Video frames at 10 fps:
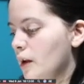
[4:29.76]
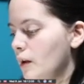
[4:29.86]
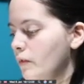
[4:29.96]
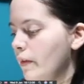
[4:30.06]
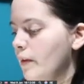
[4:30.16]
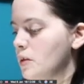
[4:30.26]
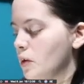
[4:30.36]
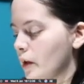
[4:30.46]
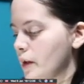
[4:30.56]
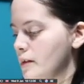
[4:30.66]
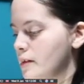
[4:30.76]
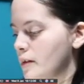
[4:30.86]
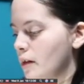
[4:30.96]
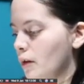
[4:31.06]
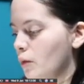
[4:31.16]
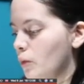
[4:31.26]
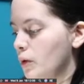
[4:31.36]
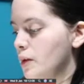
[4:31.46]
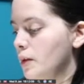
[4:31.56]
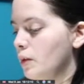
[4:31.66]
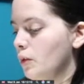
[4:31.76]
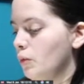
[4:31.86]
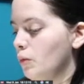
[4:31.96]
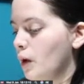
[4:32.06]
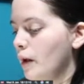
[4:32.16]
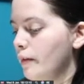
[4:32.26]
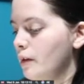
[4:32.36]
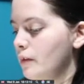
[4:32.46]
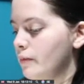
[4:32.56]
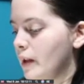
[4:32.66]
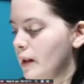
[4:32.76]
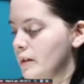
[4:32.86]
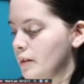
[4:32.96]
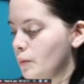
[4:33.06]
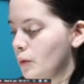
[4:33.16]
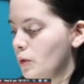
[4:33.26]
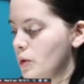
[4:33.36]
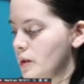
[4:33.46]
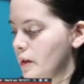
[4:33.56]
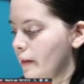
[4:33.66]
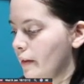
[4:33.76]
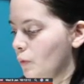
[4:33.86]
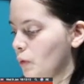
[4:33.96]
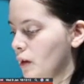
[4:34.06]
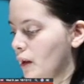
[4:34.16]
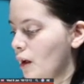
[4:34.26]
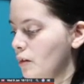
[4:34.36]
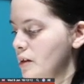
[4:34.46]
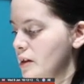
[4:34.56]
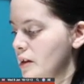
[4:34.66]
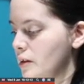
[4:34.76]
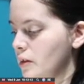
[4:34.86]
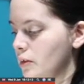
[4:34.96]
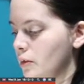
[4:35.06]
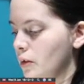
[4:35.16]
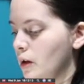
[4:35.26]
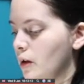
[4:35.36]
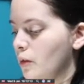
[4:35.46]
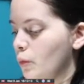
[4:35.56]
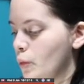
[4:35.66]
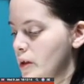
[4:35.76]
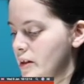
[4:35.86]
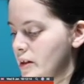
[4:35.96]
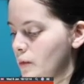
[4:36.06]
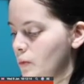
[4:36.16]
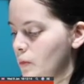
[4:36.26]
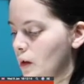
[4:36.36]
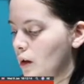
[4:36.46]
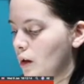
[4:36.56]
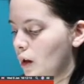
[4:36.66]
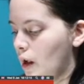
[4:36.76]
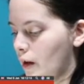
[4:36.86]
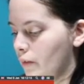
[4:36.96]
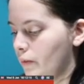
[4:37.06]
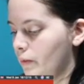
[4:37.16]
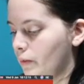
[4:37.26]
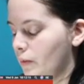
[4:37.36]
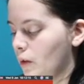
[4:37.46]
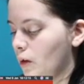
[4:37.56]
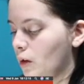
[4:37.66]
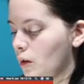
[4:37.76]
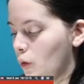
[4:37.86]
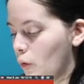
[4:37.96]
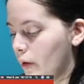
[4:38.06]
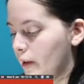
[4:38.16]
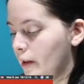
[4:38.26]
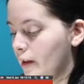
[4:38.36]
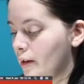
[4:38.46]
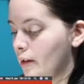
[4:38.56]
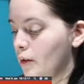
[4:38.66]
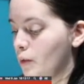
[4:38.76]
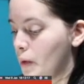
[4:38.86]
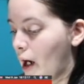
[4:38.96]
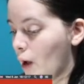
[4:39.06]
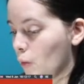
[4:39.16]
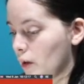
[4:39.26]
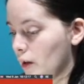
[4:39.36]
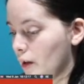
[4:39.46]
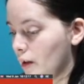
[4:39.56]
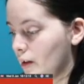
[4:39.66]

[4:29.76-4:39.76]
Given the choice, would you rather invent a potion that would guarantee you wisdom, love, glory, or power?